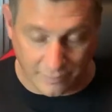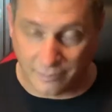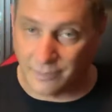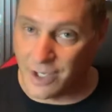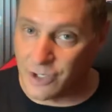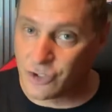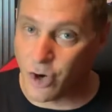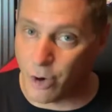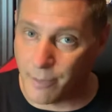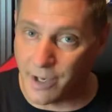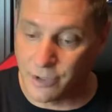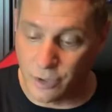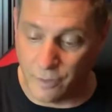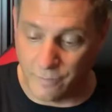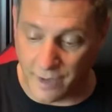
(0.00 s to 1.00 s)
These are my
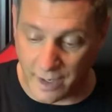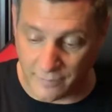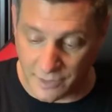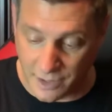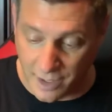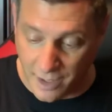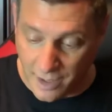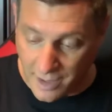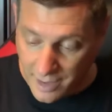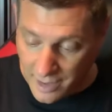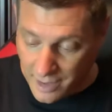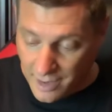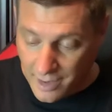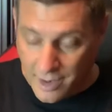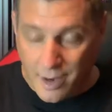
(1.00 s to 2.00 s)
two faves.
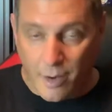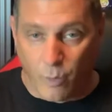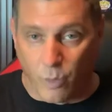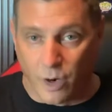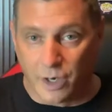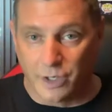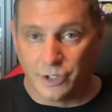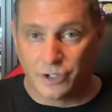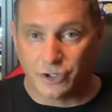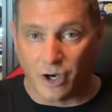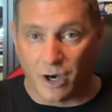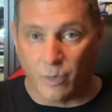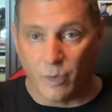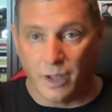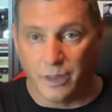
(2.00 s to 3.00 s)
We're going to
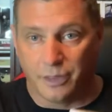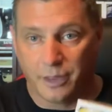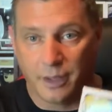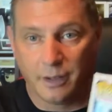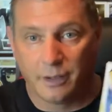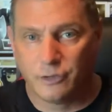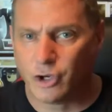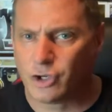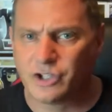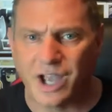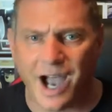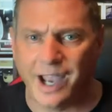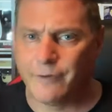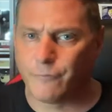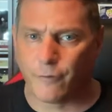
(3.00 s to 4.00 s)
start with... They're
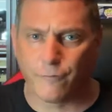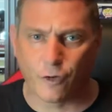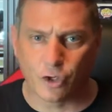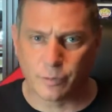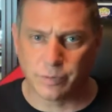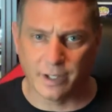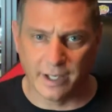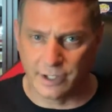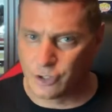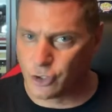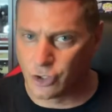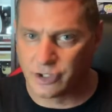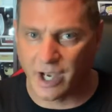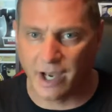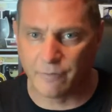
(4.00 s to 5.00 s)
tied for first place. They're
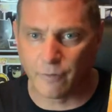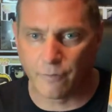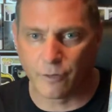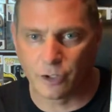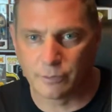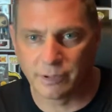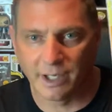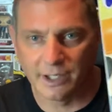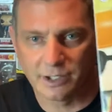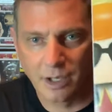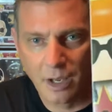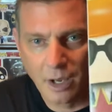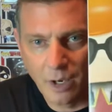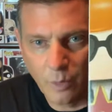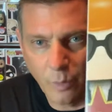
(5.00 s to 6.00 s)
tied for first place.
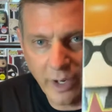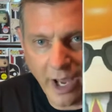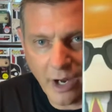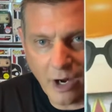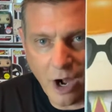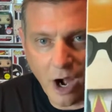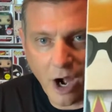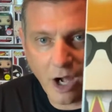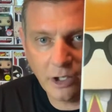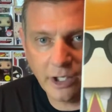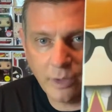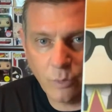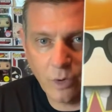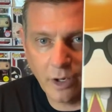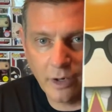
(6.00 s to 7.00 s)
We got
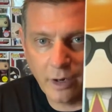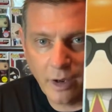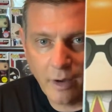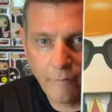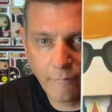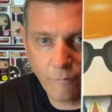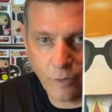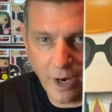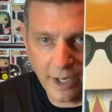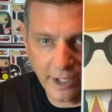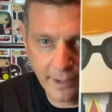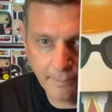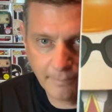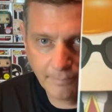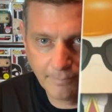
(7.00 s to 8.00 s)
Hollywood
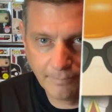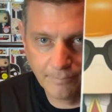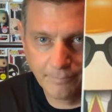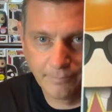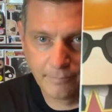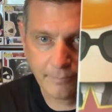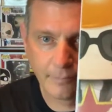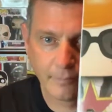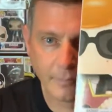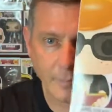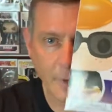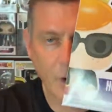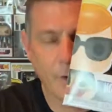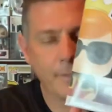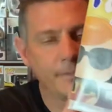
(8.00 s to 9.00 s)
Freddy.
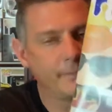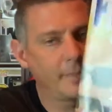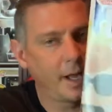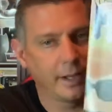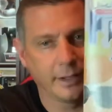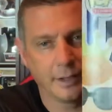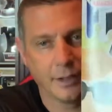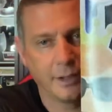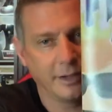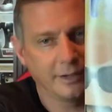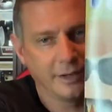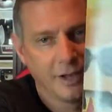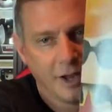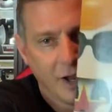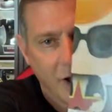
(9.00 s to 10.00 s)
Oh, my God.
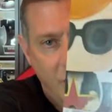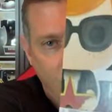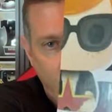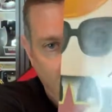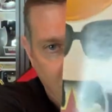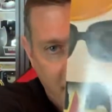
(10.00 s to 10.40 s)
With